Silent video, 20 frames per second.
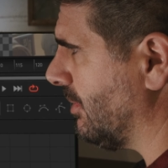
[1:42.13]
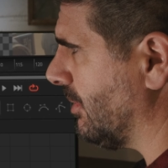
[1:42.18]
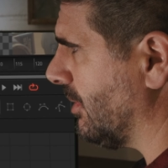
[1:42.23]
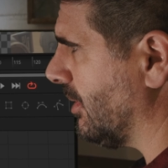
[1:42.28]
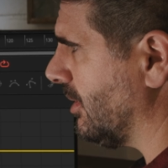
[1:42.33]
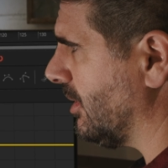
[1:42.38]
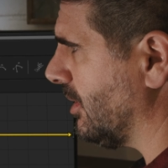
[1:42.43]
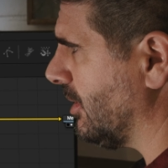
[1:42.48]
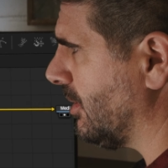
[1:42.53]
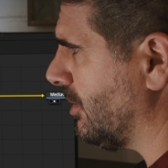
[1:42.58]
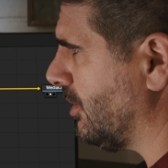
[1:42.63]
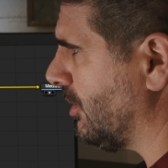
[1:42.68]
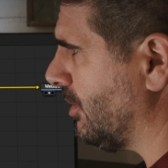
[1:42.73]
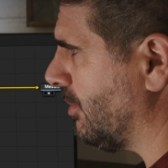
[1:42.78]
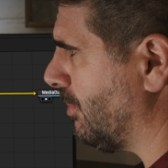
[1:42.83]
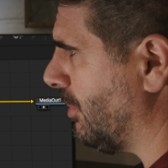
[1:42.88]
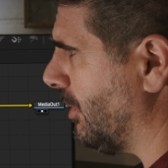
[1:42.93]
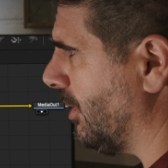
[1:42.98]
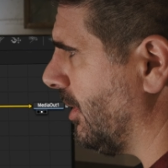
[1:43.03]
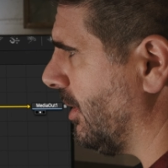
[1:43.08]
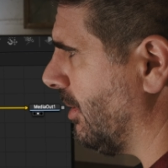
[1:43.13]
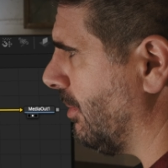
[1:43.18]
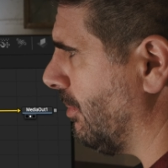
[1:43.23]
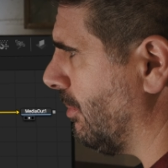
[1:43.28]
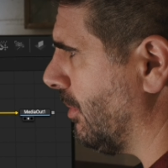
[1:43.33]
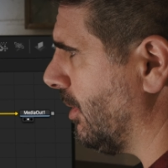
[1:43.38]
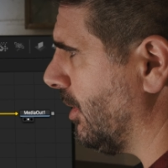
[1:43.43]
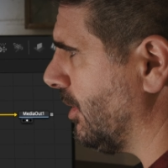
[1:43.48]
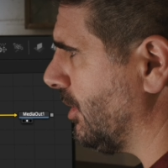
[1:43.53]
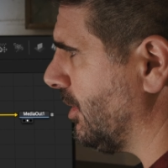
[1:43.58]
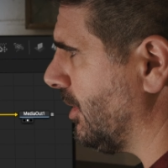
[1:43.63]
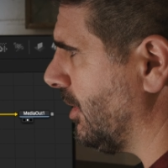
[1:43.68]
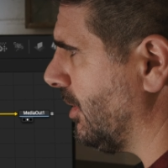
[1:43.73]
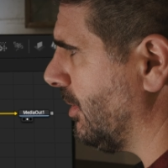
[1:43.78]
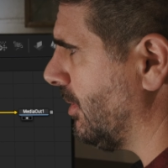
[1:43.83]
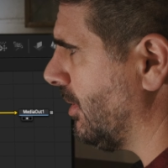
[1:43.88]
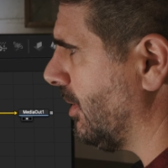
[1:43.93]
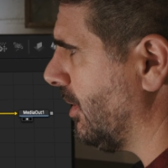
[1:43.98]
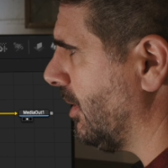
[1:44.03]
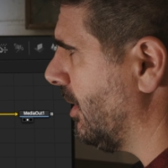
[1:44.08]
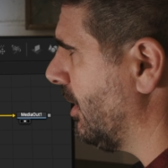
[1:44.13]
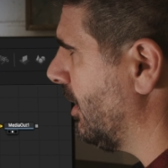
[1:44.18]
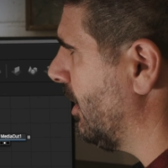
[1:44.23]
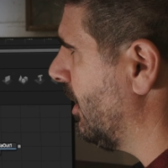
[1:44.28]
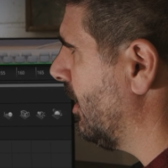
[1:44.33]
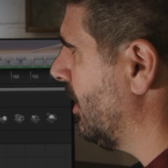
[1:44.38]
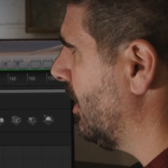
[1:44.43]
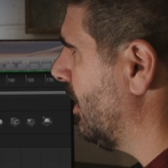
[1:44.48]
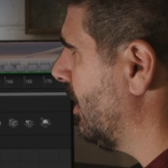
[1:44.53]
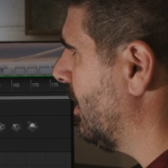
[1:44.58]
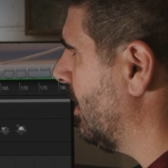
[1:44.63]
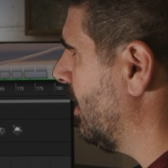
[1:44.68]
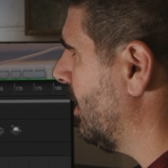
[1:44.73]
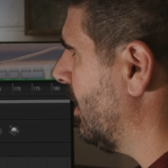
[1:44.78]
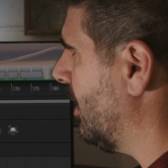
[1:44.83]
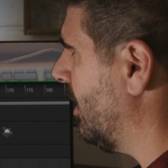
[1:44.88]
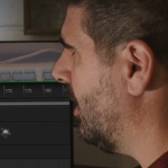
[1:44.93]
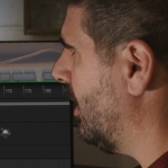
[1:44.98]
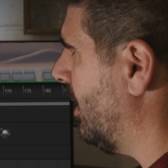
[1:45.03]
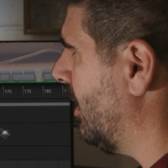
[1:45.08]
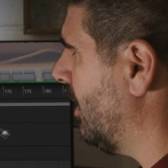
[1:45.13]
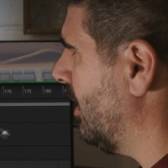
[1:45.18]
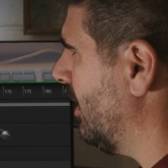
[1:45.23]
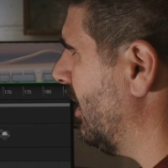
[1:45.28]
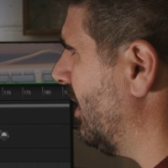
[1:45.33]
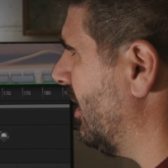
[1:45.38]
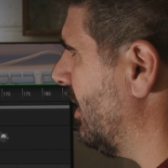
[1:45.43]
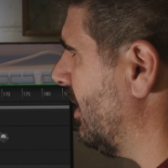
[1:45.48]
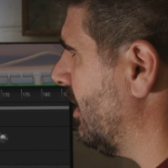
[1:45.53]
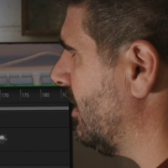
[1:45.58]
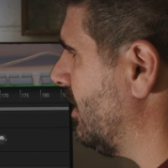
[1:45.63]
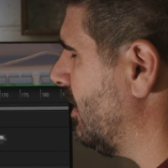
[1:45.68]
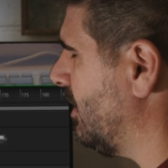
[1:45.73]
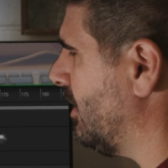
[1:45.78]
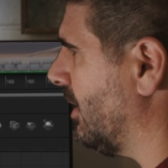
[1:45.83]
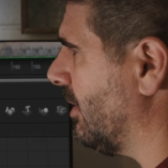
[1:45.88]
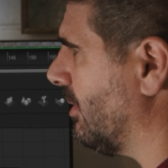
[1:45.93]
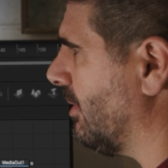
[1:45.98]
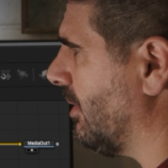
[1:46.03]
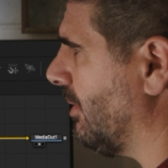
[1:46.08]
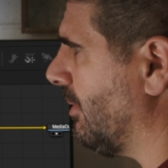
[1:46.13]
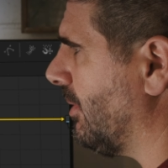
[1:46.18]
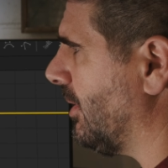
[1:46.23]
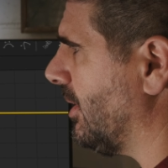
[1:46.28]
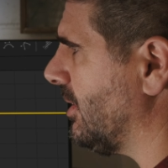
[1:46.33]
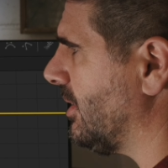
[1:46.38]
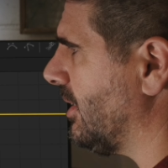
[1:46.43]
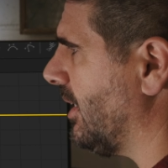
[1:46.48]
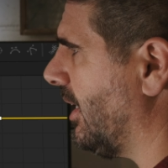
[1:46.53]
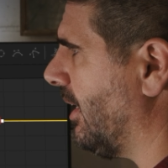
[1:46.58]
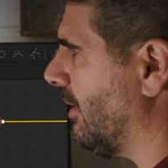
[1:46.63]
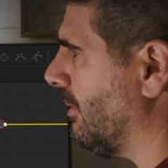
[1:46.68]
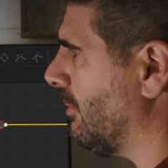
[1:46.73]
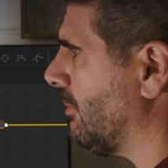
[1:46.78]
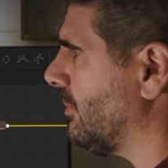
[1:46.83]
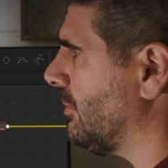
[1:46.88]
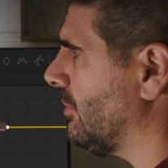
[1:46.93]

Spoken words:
We're gonna just put in a merge node. Yeah, that's generally where it's at.